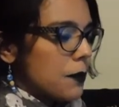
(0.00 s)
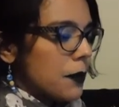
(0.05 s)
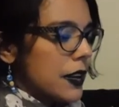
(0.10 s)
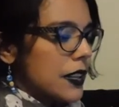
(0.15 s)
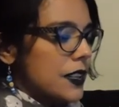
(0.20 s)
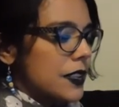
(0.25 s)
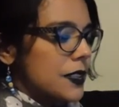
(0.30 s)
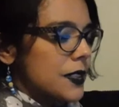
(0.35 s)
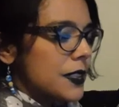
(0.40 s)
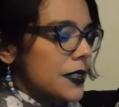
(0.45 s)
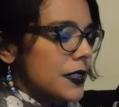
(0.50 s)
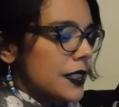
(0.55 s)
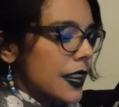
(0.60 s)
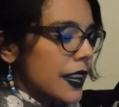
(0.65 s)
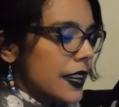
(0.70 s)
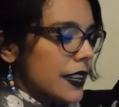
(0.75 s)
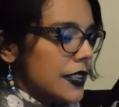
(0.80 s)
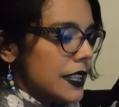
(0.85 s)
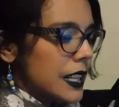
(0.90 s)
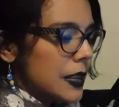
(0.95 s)
by the
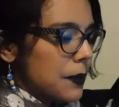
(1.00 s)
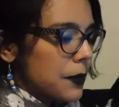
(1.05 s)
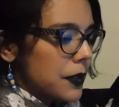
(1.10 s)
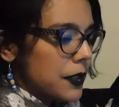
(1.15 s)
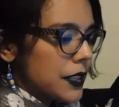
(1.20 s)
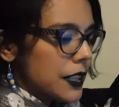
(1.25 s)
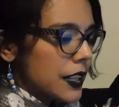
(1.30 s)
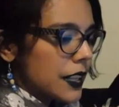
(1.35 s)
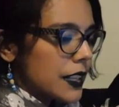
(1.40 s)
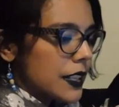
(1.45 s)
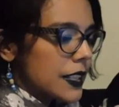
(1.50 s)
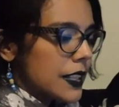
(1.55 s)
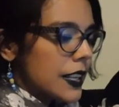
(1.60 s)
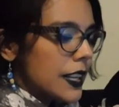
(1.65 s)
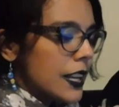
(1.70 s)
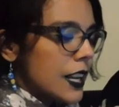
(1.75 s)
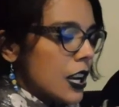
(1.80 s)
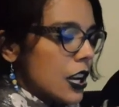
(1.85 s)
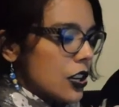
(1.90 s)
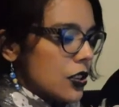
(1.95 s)
Society
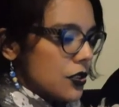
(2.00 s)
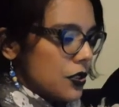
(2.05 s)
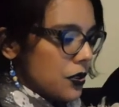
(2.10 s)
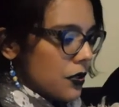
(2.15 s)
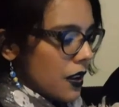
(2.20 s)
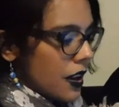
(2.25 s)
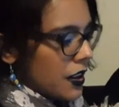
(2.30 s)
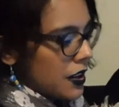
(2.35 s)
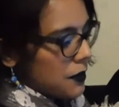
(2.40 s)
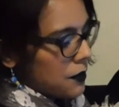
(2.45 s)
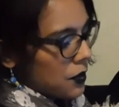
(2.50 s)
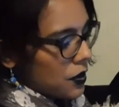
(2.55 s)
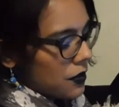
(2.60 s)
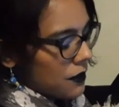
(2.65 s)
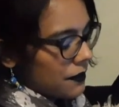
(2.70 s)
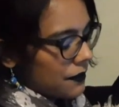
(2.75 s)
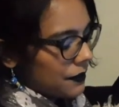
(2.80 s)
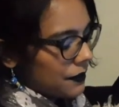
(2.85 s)
Protectee du Animal